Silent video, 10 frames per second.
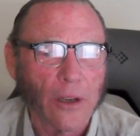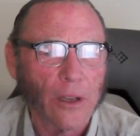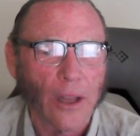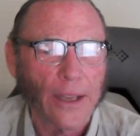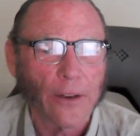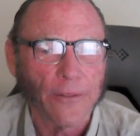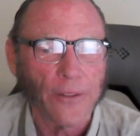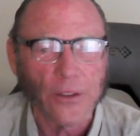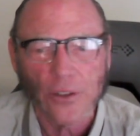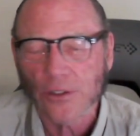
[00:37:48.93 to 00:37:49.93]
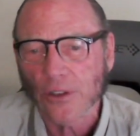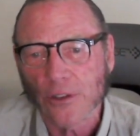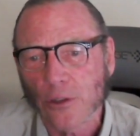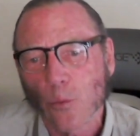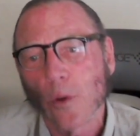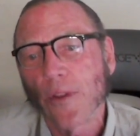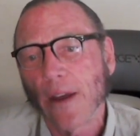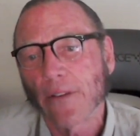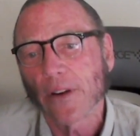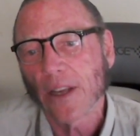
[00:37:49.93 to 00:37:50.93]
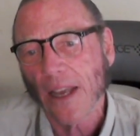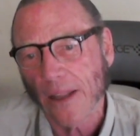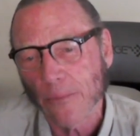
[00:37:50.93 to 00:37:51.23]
Collider physicists will never get,